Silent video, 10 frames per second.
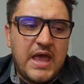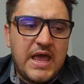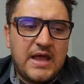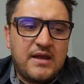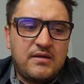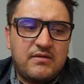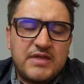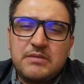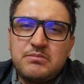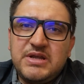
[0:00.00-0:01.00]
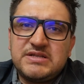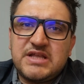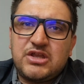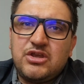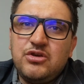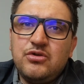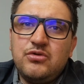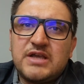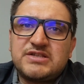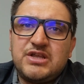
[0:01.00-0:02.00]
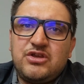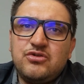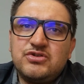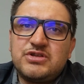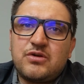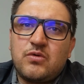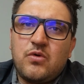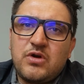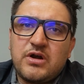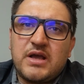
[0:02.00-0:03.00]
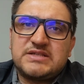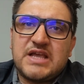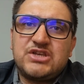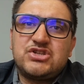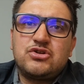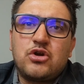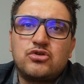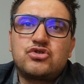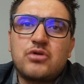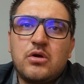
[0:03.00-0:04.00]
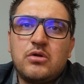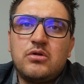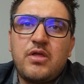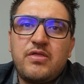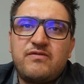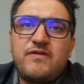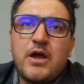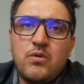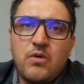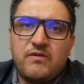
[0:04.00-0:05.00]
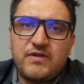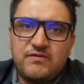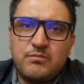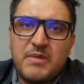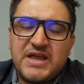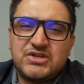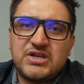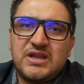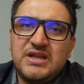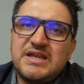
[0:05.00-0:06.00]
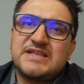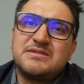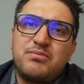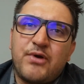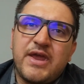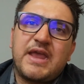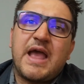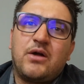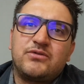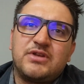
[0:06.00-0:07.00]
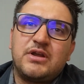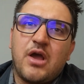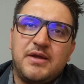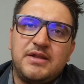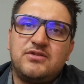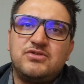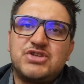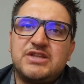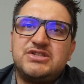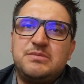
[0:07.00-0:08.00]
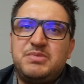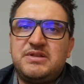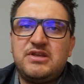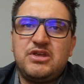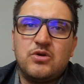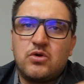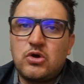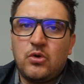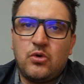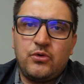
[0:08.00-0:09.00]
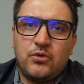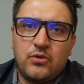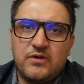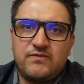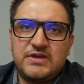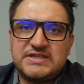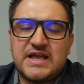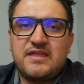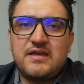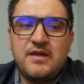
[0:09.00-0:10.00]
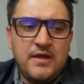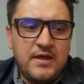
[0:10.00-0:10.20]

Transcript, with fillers: And that means that you, as the user or organization, control the flow of information. It doesn't break out and go into ChatGPT or Claude or all of these other